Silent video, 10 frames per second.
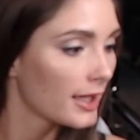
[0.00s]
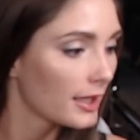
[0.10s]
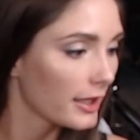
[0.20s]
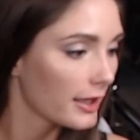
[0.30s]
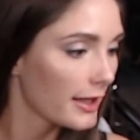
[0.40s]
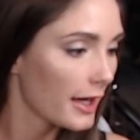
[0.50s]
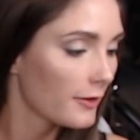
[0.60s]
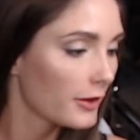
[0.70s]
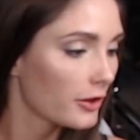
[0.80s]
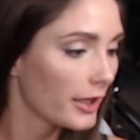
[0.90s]
like that
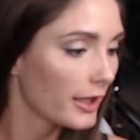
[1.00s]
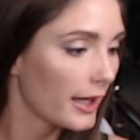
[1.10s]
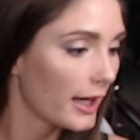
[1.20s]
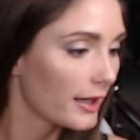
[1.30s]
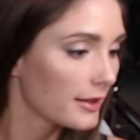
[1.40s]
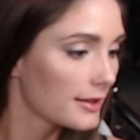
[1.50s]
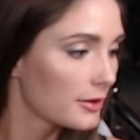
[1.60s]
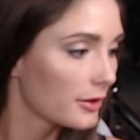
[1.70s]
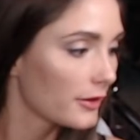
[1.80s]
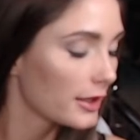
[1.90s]
of a great axe
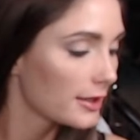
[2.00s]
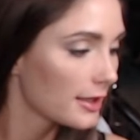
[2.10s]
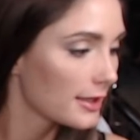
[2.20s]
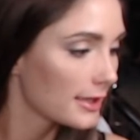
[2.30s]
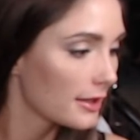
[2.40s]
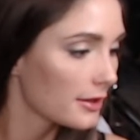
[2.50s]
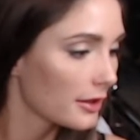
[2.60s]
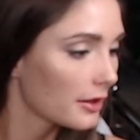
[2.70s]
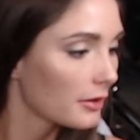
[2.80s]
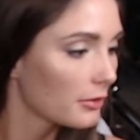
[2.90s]
driven into the
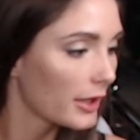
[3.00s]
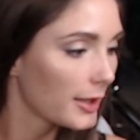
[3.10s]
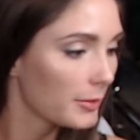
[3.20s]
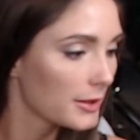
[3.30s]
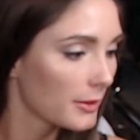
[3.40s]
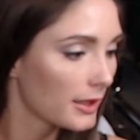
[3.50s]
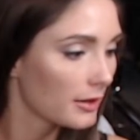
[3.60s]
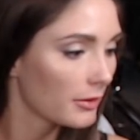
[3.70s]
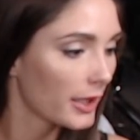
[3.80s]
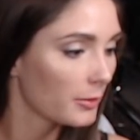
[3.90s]
center, right between
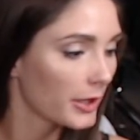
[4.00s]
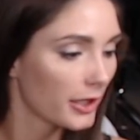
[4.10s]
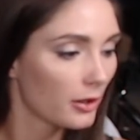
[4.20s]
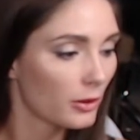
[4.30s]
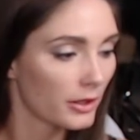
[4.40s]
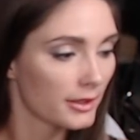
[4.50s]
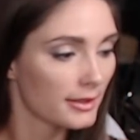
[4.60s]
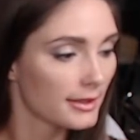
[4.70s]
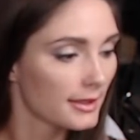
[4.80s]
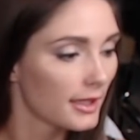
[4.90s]
the ram-like
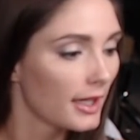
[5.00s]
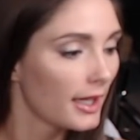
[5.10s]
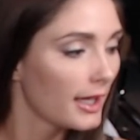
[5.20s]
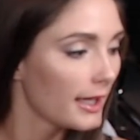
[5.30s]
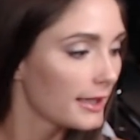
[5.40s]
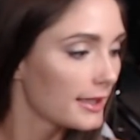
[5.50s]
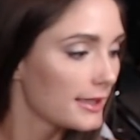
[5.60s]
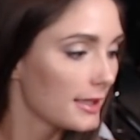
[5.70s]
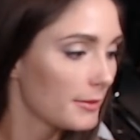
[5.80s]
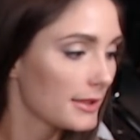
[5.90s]
horns. The
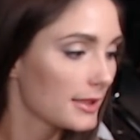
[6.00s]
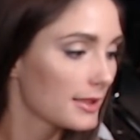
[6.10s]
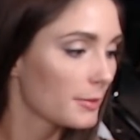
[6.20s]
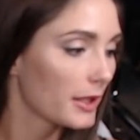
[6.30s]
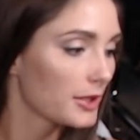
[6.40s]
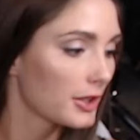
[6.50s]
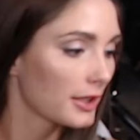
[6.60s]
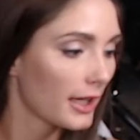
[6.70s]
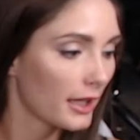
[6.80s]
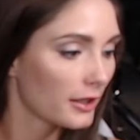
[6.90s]
demon's
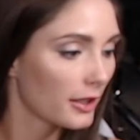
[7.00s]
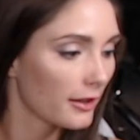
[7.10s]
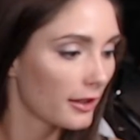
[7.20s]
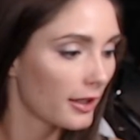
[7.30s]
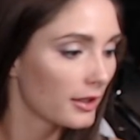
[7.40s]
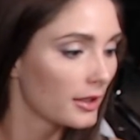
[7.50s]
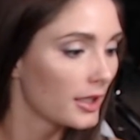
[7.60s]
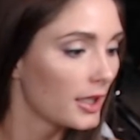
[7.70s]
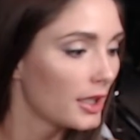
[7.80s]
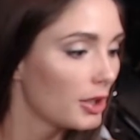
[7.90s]
expression, Khadgar thought,
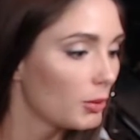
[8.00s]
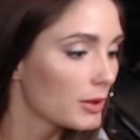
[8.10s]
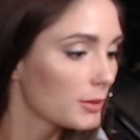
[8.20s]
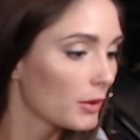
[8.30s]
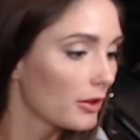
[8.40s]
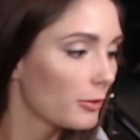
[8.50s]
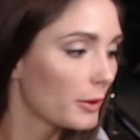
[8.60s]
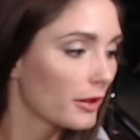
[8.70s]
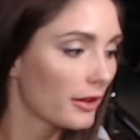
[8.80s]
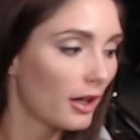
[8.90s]
was one of
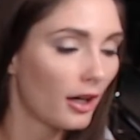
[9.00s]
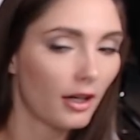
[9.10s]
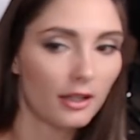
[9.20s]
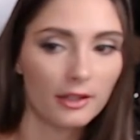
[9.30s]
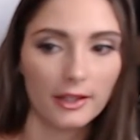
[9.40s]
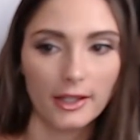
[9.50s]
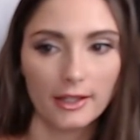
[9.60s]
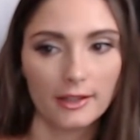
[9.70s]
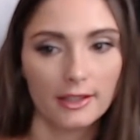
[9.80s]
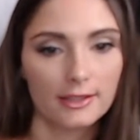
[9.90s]
both awe
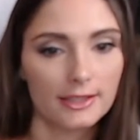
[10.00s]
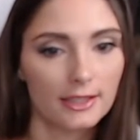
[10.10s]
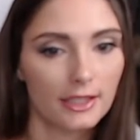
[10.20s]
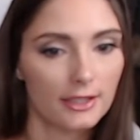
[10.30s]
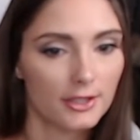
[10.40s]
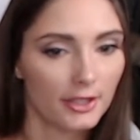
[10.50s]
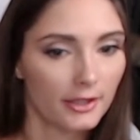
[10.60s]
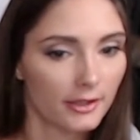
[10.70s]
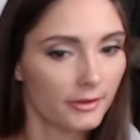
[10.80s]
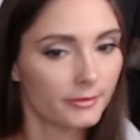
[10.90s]
and indignation.